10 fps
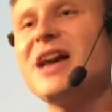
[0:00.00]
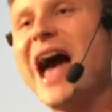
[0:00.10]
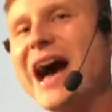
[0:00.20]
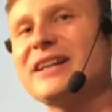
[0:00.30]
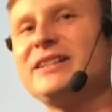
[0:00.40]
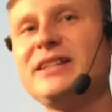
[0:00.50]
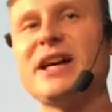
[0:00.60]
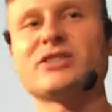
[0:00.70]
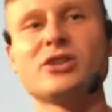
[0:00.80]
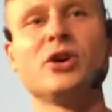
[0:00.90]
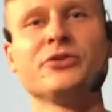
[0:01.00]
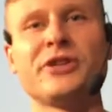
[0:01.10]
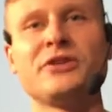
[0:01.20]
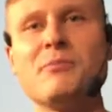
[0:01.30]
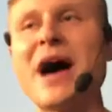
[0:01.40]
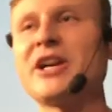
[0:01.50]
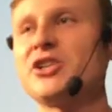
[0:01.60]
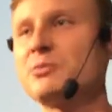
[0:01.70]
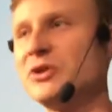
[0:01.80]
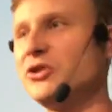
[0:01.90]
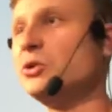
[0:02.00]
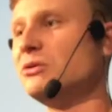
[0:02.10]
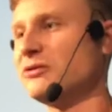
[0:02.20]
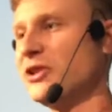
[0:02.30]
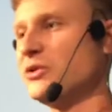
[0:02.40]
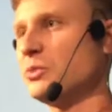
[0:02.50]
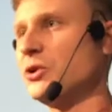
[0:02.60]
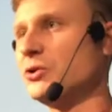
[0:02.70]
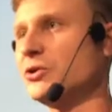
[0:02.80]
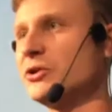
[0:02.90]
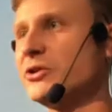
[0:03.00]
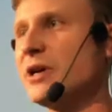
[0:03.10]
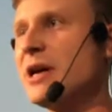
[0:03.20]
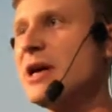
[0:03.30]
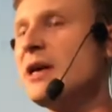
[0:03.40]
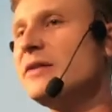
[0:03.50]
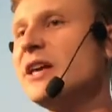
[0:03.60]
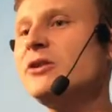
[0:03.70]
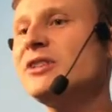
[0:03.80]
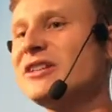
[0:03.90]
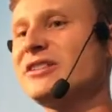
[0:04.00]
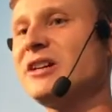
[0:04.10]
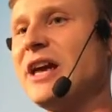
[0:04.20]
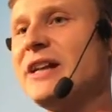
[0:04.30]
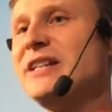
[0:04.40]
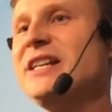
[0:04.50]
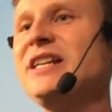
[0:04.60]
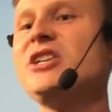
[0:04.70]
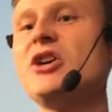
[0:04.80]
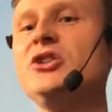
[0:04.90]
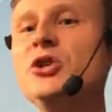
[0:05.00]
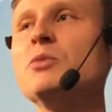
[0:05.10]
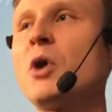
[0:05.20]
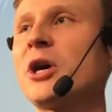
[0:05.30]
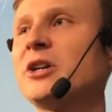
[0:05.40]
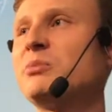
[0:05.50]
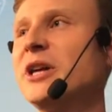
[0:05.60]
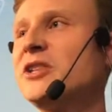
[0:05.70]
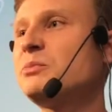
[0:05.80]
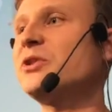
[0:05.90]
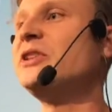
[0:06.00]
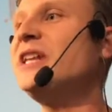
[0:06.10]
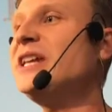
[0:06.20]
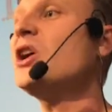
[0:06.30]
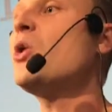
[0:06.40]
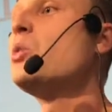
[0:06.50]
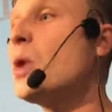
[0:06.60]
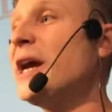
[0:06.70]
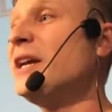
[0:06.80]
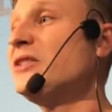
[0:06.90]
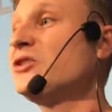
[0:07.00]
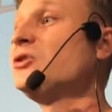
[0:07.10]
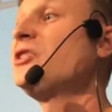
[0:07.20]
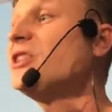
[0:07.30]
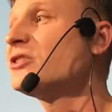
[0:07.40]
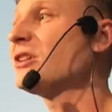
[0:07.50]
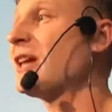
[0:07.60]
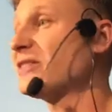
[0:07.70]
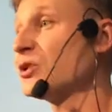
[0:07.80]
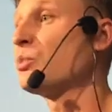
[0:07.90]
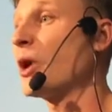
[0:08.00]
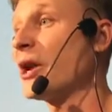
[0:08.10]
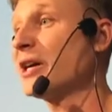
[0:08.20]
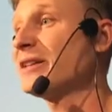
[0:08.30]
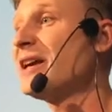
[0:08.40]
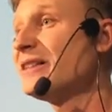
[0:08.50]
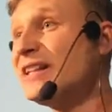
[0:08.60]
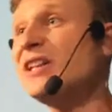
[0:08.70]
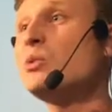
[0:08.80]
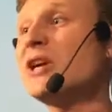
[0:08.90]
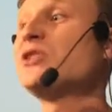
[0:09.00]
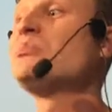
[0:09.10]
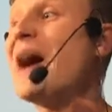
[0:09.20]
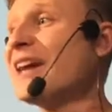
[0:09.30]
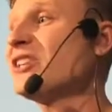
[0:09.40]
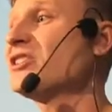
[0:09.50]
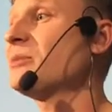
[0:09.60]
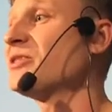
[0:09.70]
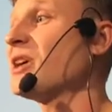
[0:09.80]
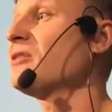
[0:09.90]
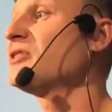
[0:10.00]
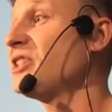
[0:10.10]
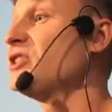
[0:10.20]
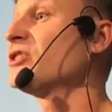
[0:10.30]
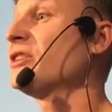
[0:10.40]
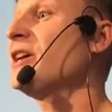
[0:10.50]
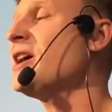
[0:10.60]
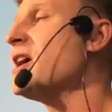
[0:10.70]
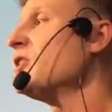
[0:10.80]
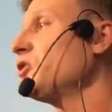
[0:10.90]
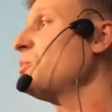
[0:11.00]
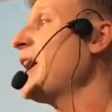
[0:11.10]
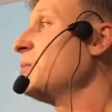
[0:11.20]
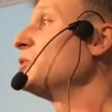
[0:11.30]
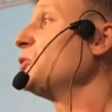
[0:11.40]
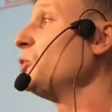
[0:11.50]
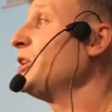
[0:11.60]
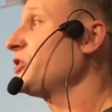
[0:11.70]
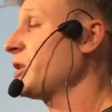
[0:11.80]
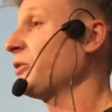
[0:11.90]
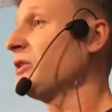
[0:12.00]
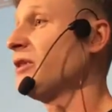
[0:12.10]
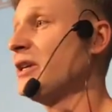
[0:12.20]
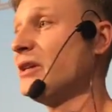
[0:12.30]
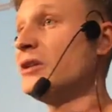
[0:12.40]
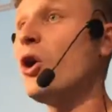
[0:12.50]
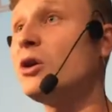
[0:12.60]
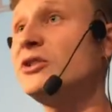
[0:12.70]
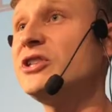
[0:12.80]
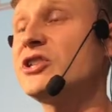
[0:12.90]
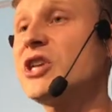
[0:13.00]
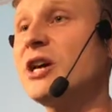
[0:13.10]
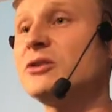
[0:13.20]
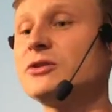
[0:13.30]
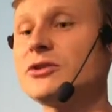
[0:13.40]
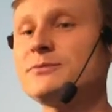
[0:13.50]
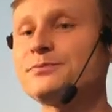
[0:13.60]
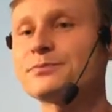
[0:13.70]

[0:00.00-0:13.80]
acting as a content management tool for these producers. They don't necessarily need a new marketplace, but they need a way to digitalize their product. They need a way to package themselves digitally to be able to reach out in all these channels.